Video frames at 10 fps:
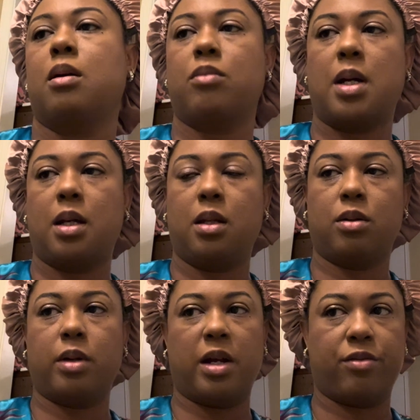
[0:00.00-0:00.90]
my
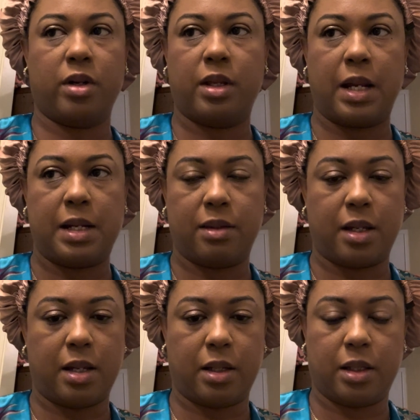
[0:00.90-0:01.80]
little everyday
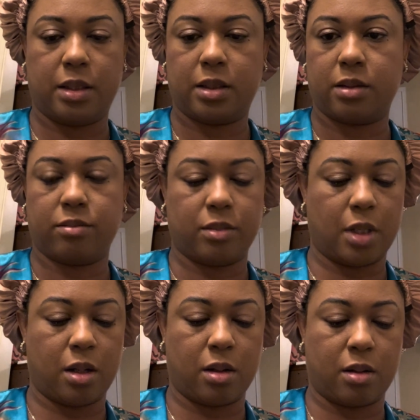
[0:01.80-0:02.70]
thing is
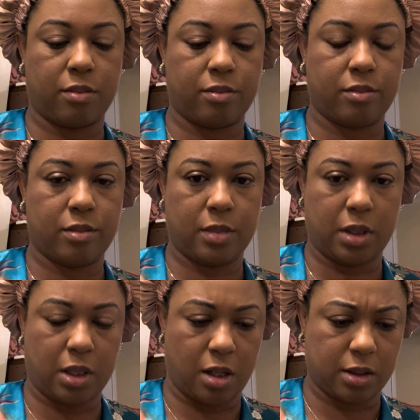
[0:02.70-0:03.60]

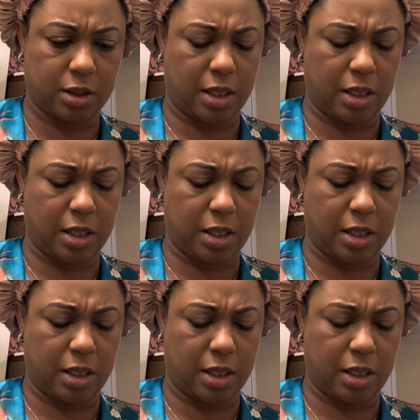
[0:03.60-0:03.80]
gloss.